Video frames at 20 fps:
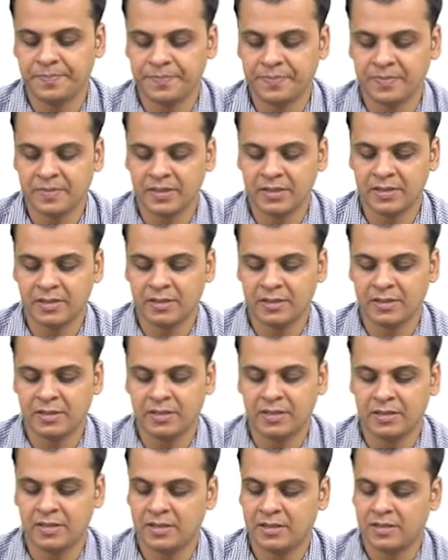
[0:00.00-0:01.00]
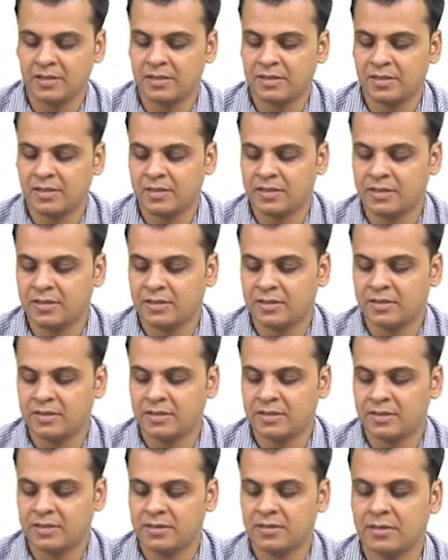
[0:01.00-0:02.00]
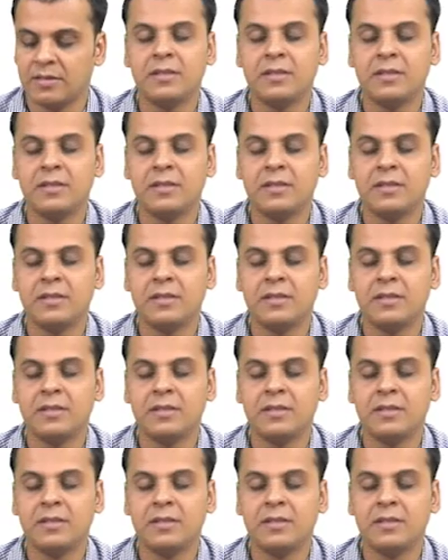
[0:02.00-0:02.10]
(no one is talking)